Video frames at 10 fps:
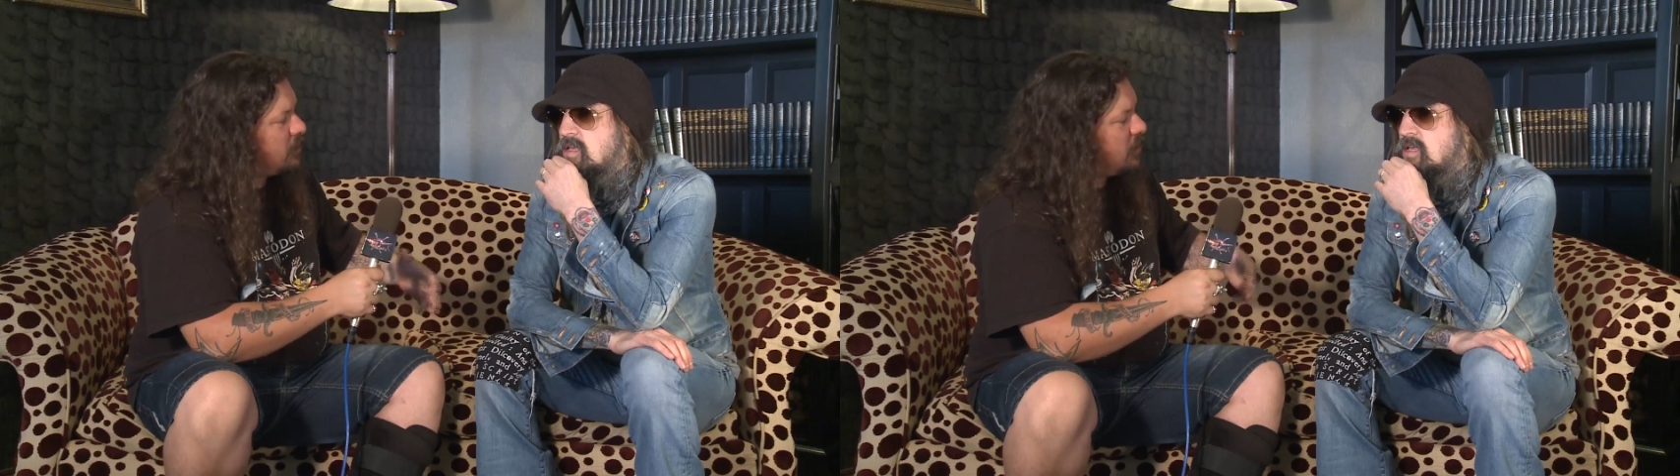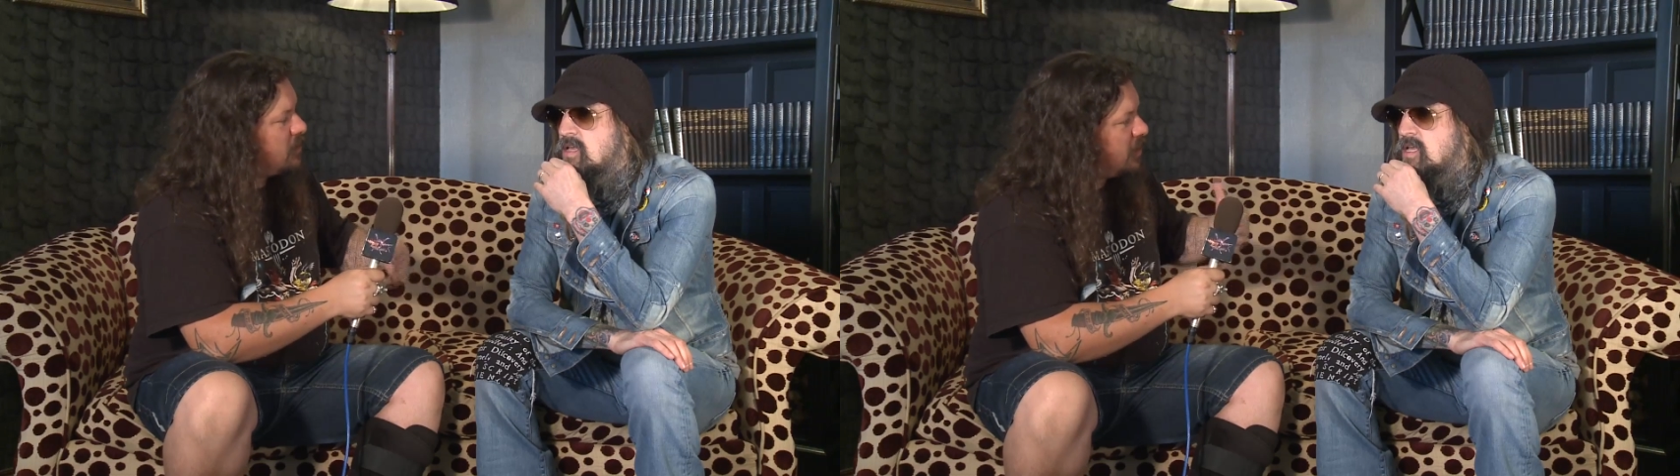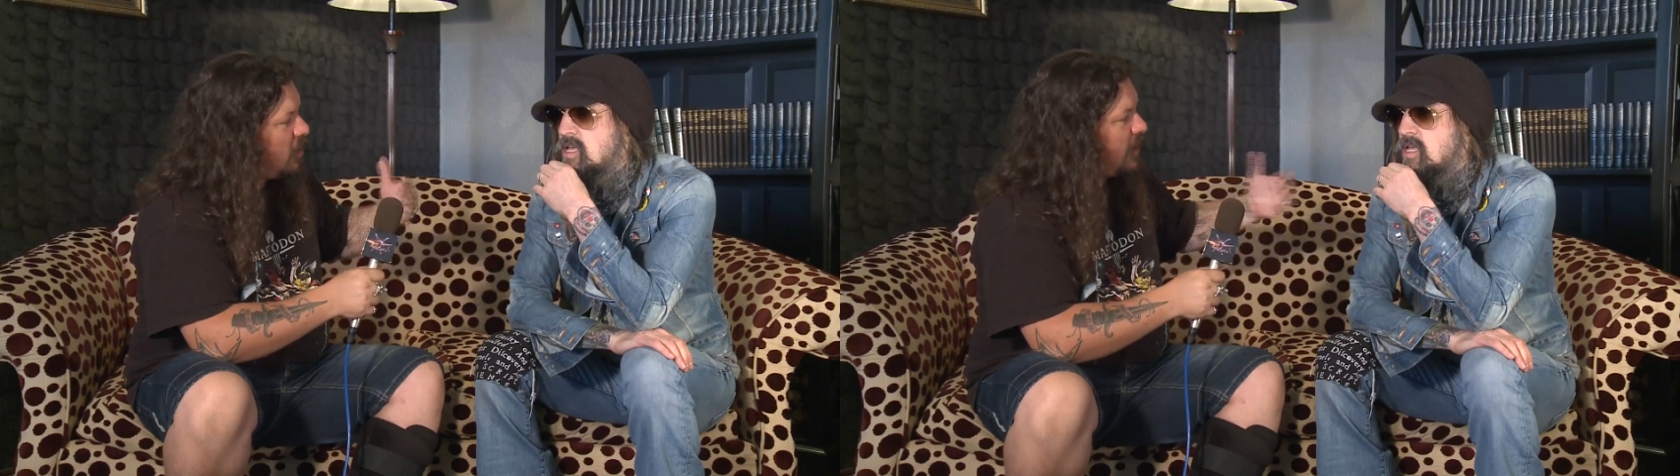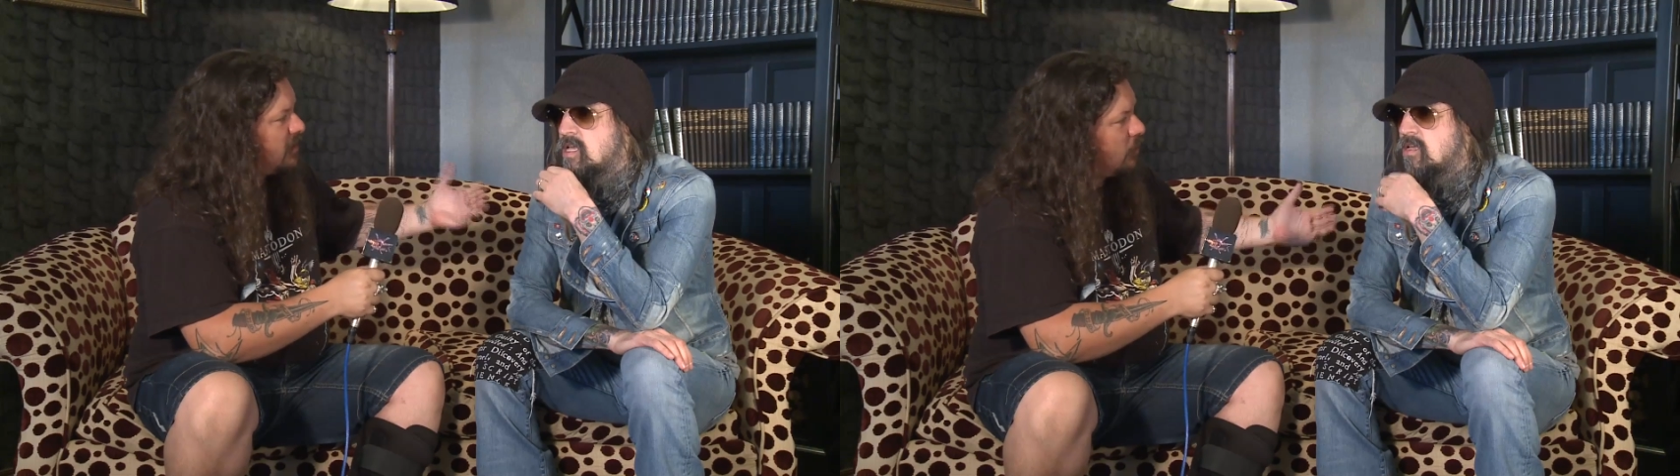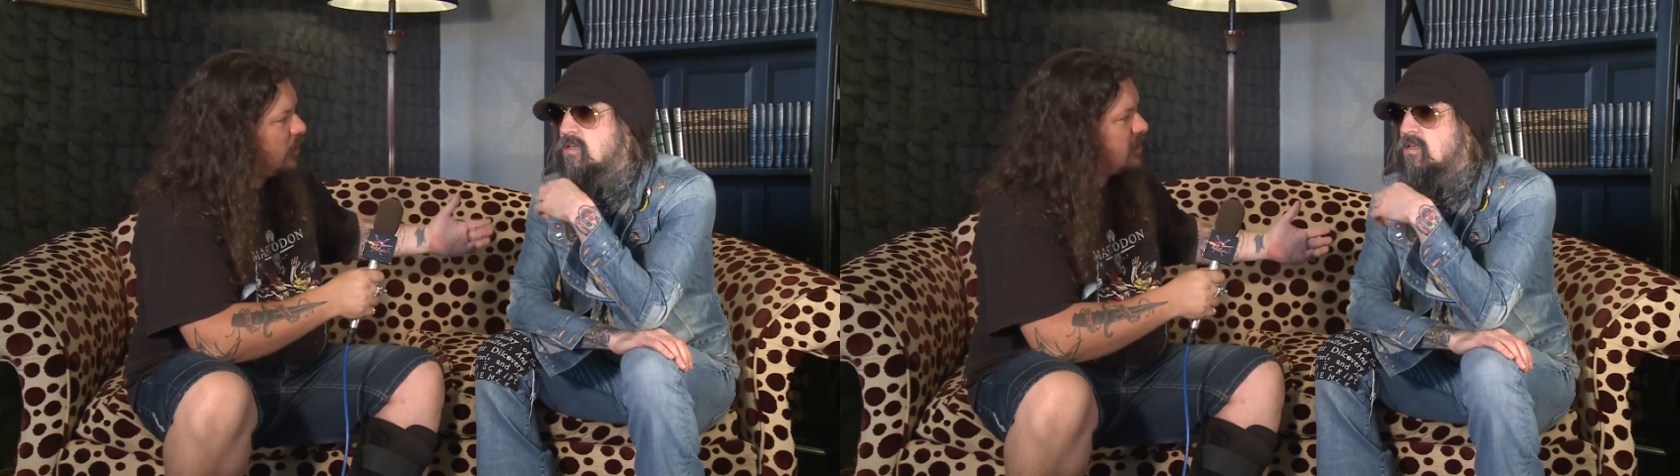that sometimes you go
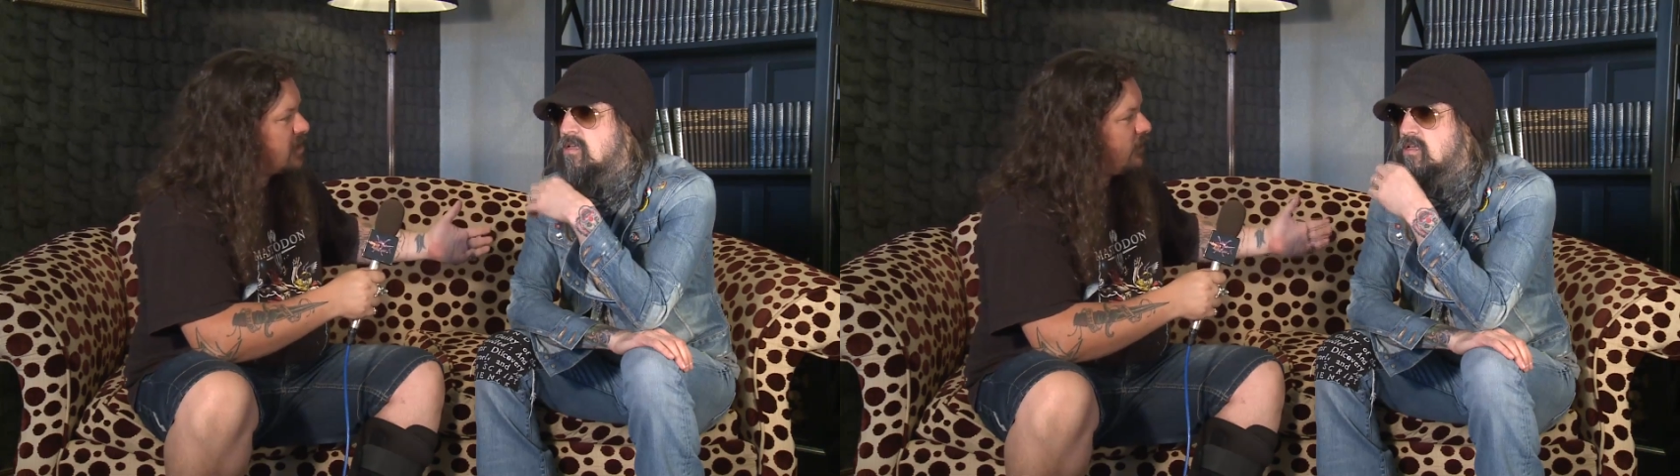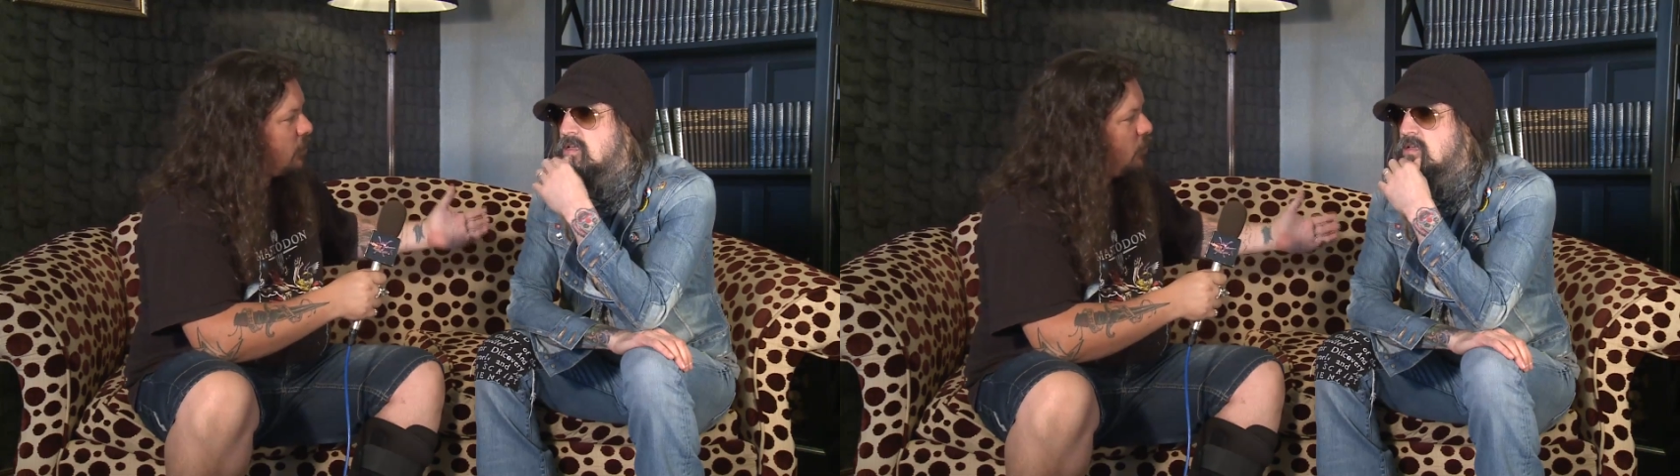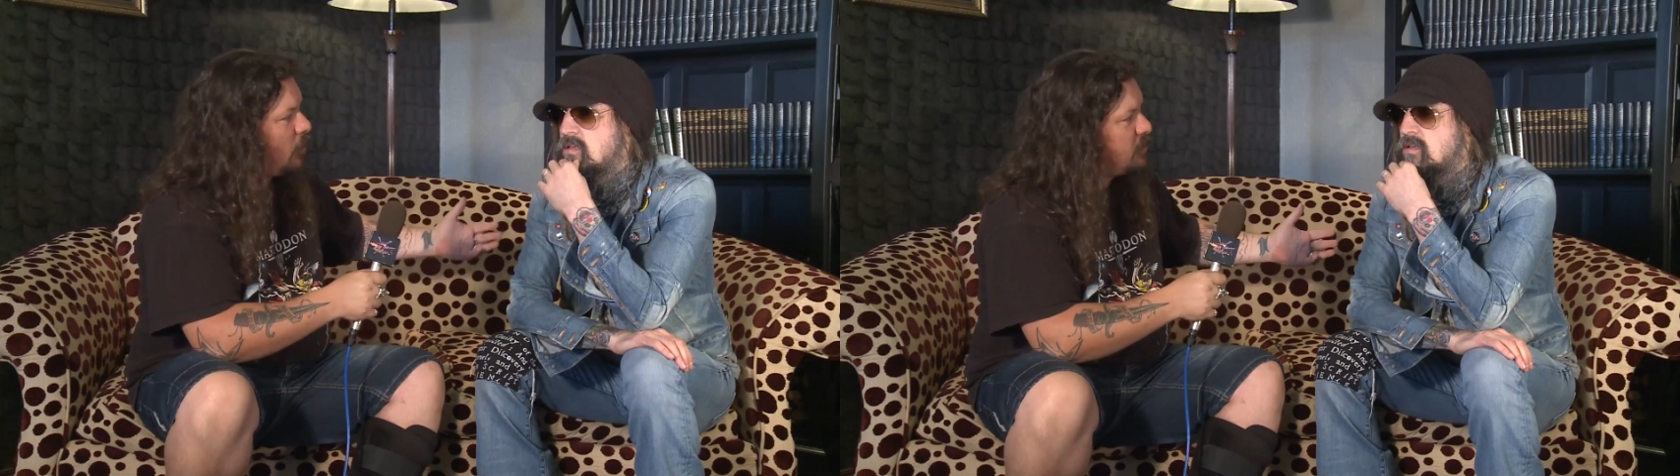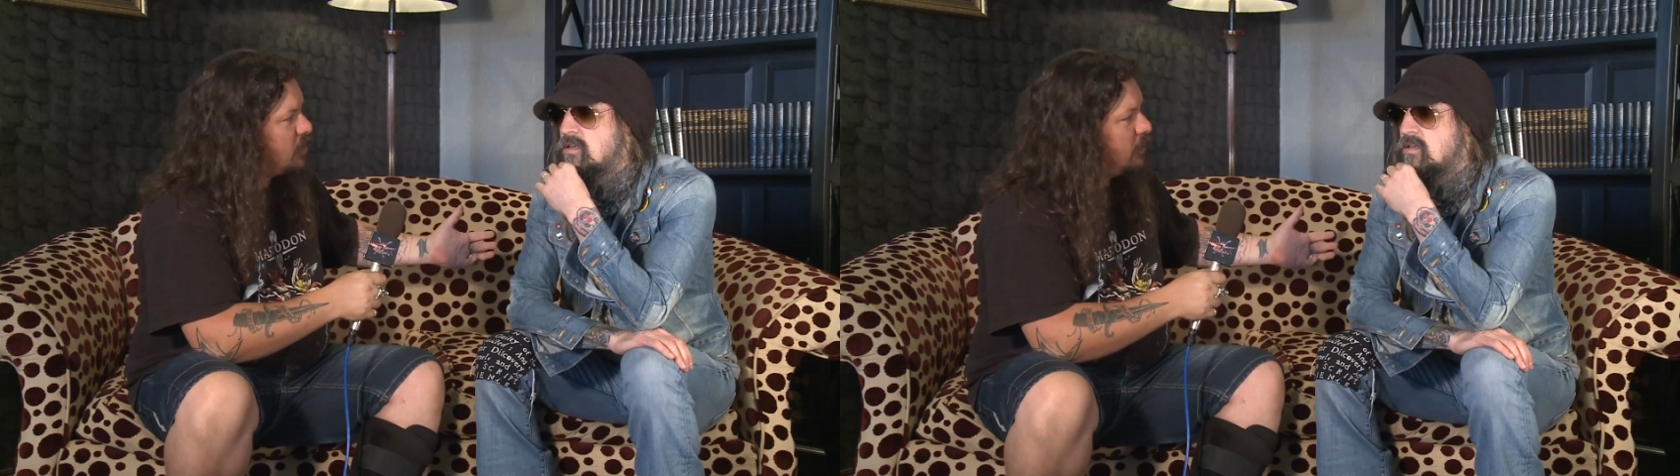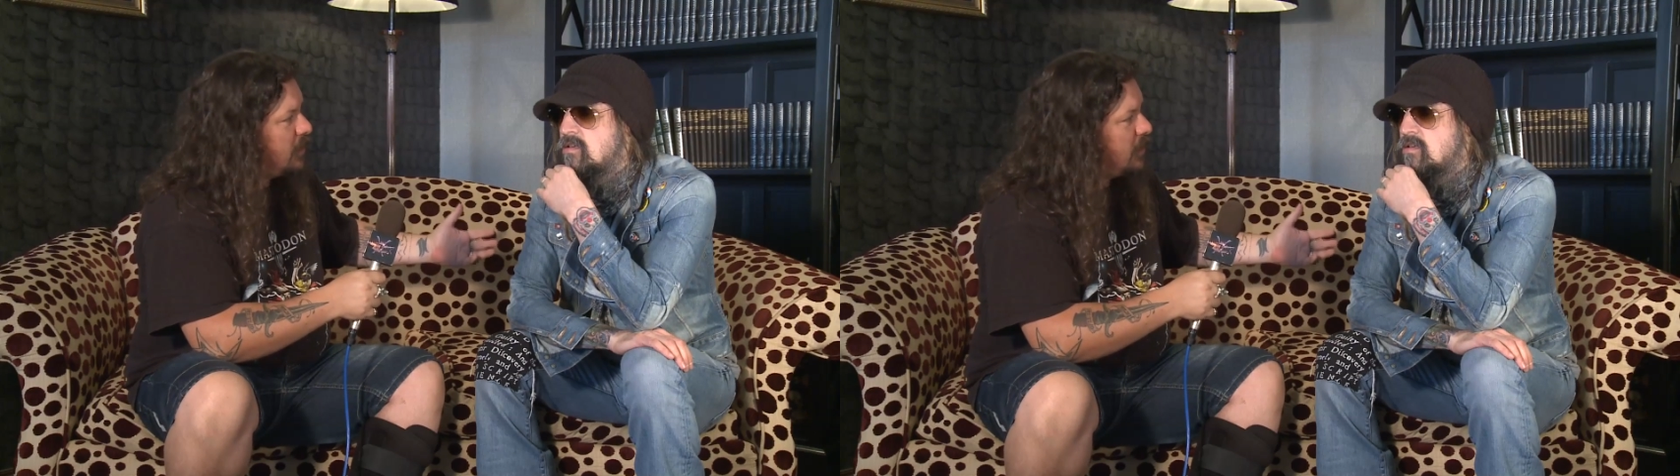back to rediscover who Rob